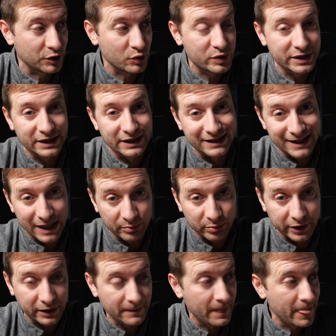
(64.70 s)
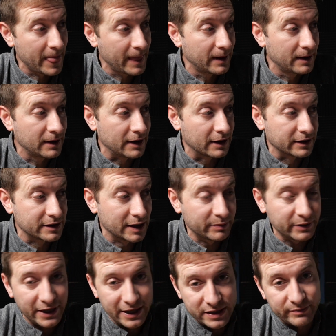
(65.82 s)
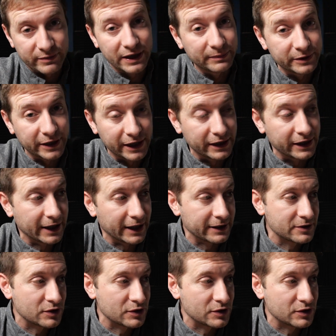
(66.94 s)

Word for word: using a template, and the template hasn't been updated yet.